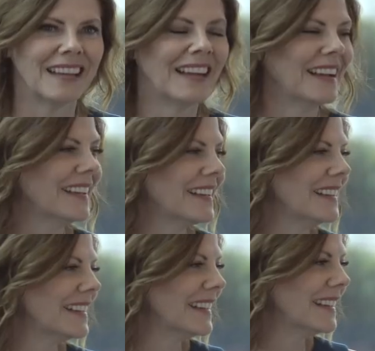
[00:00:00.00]

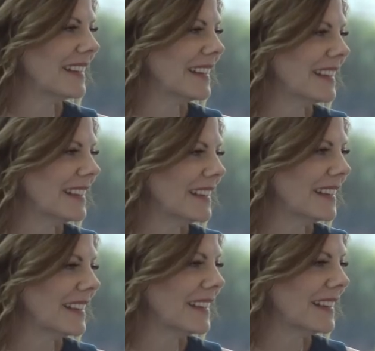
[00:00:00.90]

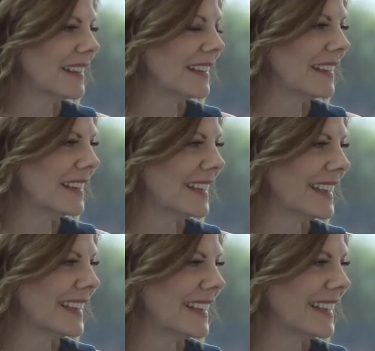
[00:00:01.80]

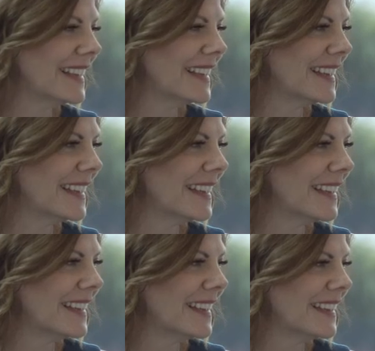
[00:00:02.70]
The person shown says nothing.